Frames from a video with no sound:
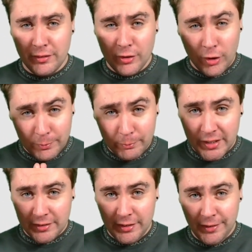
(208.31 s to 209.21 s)
called
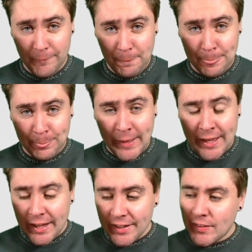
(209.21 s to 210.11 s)
Midnight.
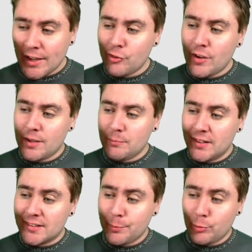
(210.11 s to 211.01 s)
And their aim is
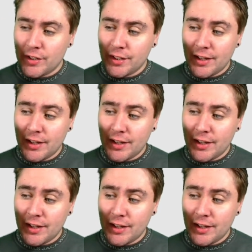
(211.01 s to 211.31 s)
to bring